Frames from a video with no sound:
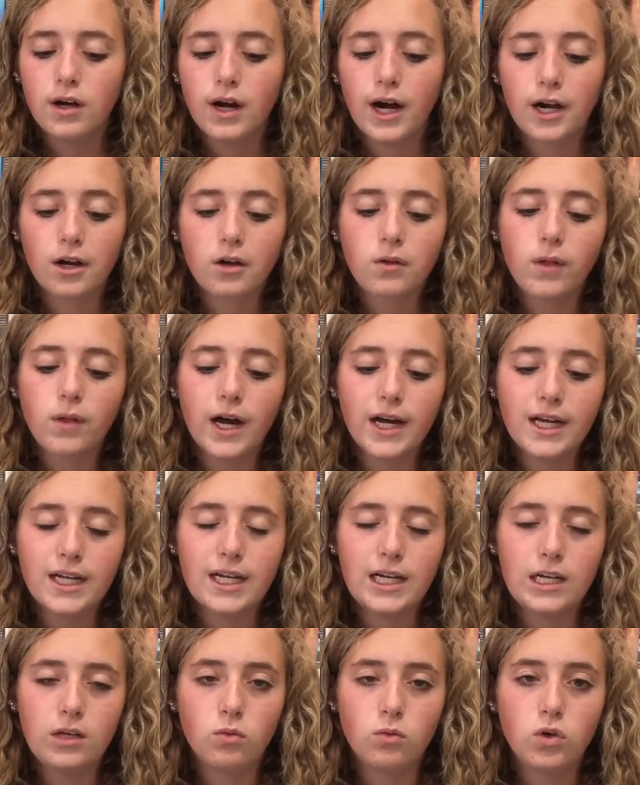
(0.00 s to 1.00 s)
I don't like
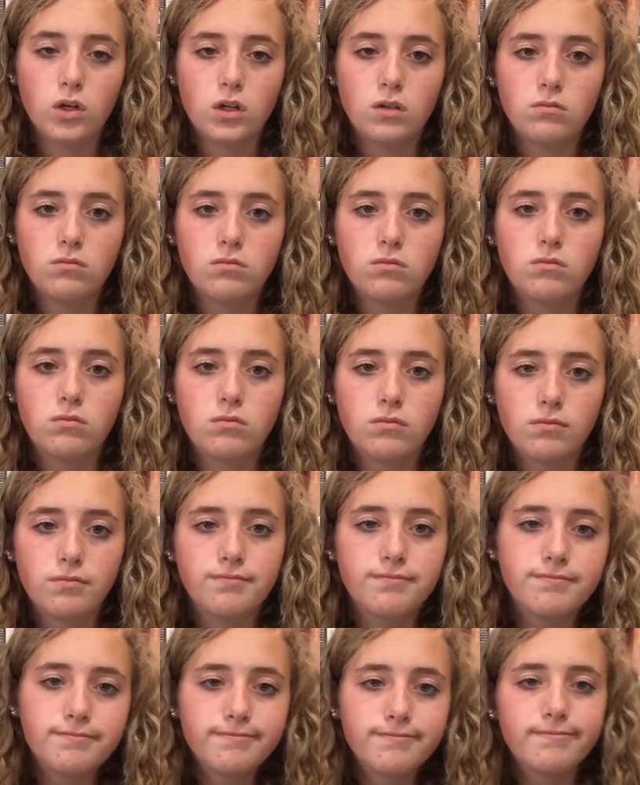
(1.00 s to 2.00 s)
anyone.
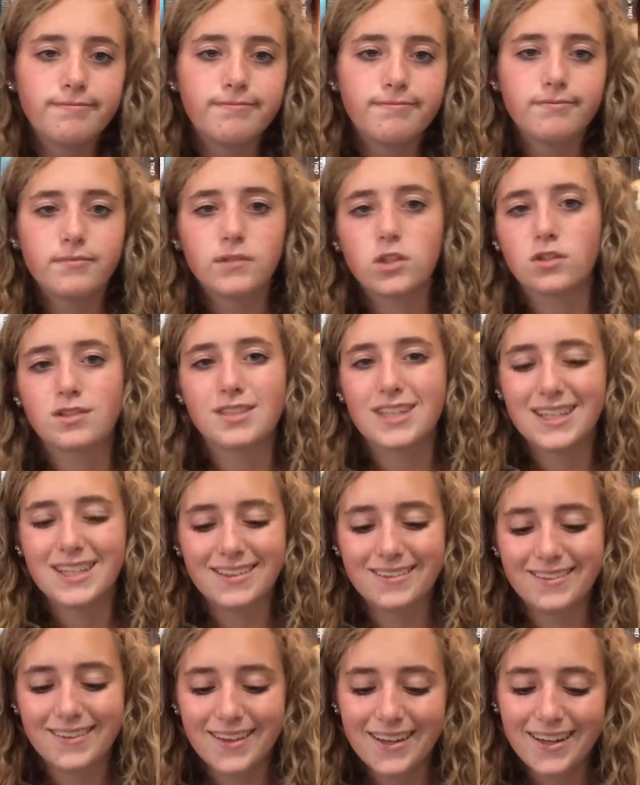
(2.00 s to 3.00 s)
Just kidding.
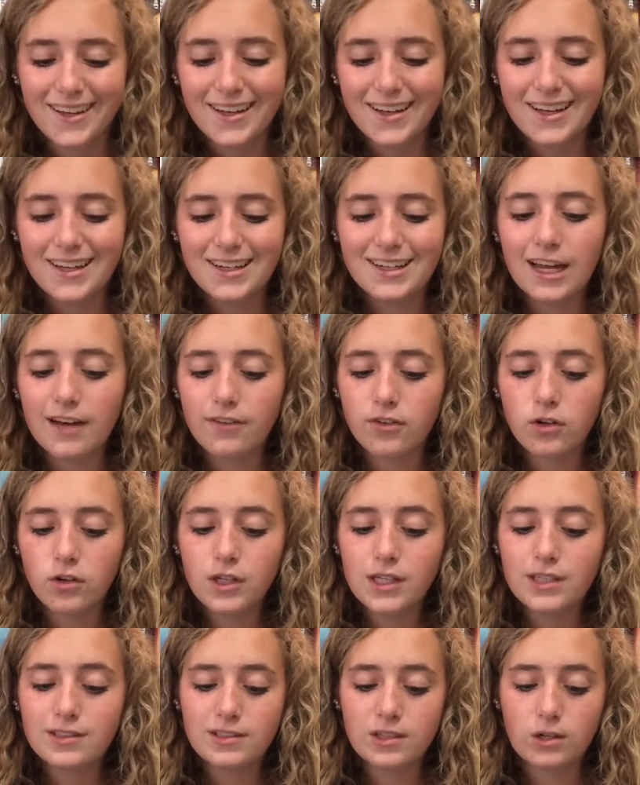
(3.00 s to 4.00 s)
Neville,
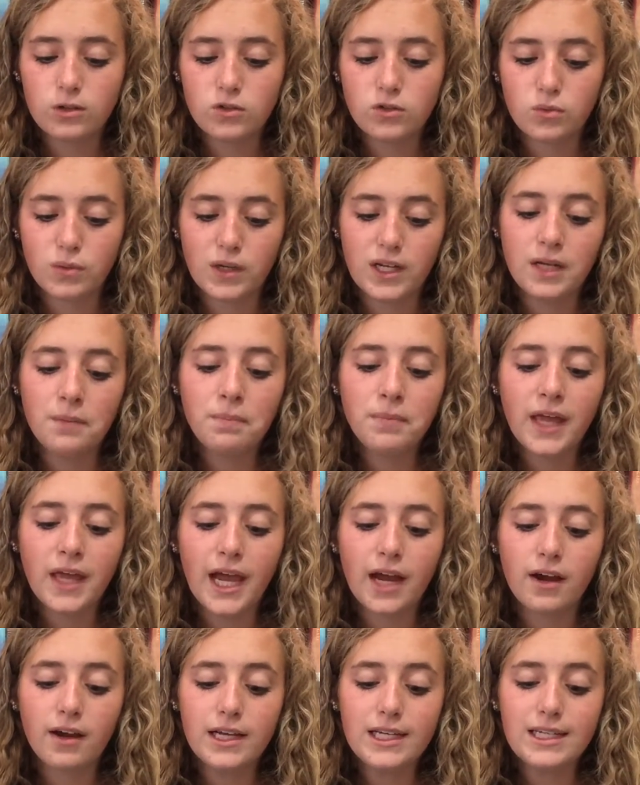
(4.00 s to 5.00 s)
he's so sweet.
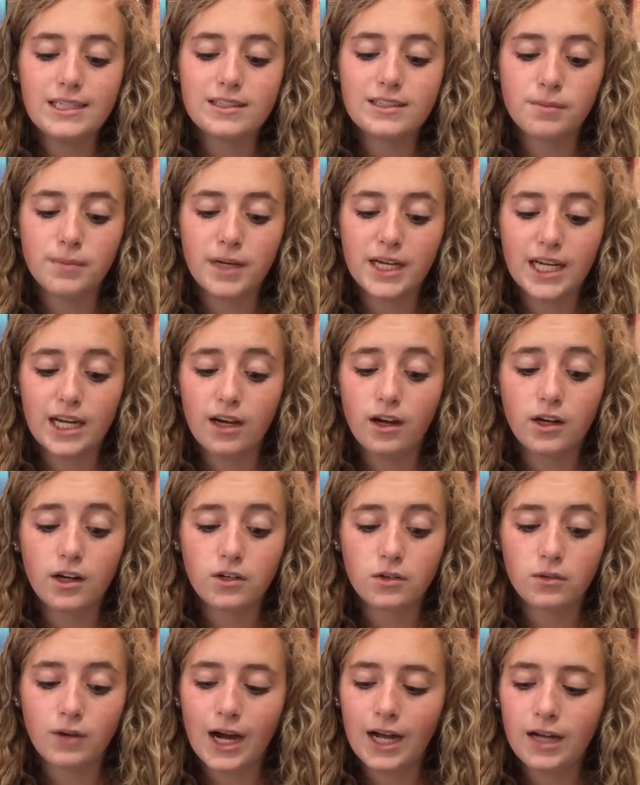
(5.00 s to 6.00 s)
Harry, he's the main
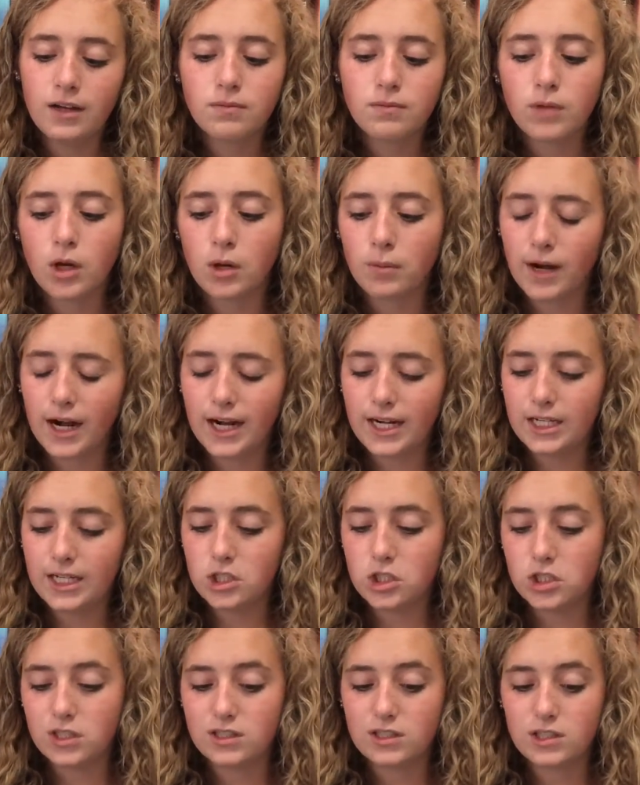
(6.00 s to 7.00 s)
character, right? Hermione,
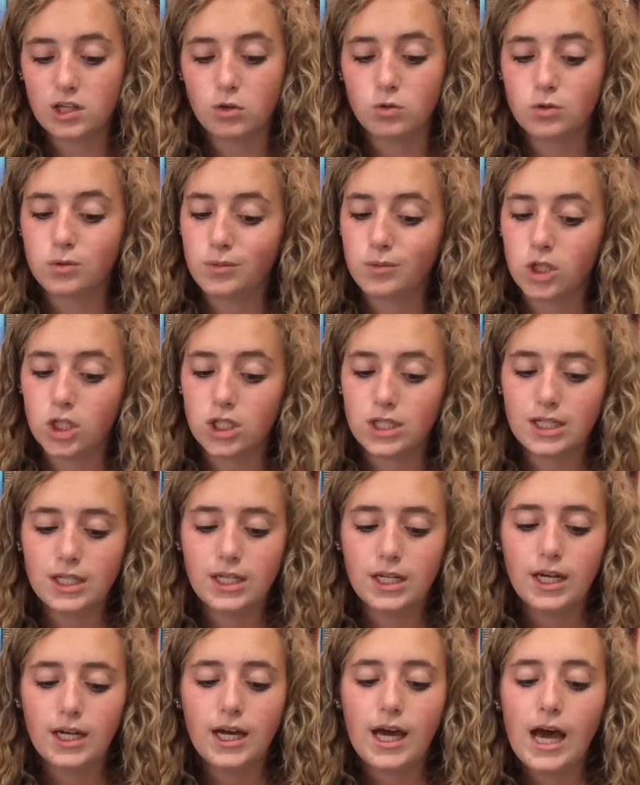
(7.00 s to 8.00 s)
she's so smart.
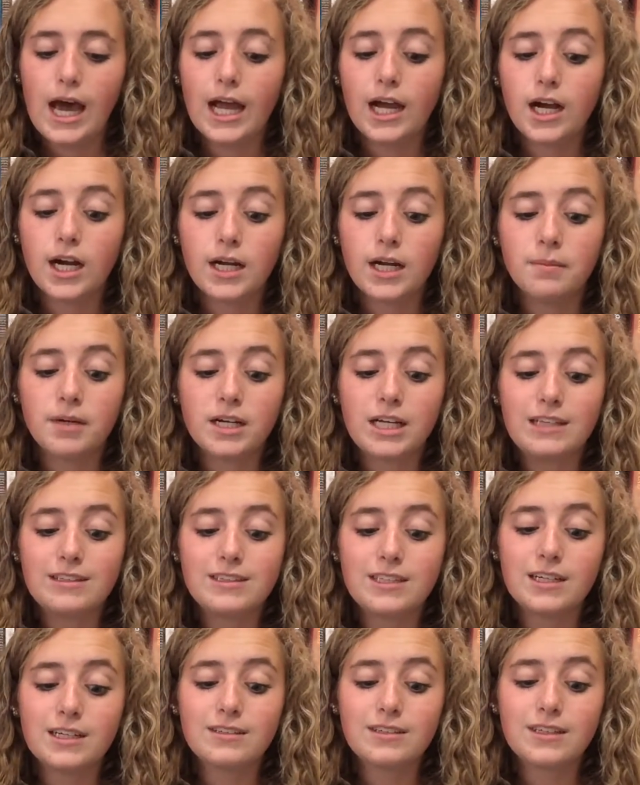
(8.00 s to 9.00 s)
Harry, because
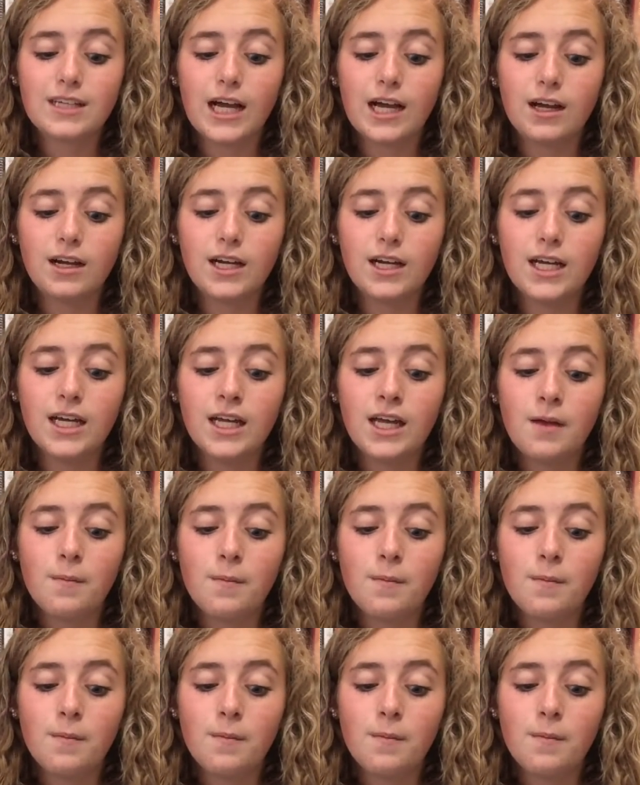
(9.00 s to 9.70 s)
seriously, Harry,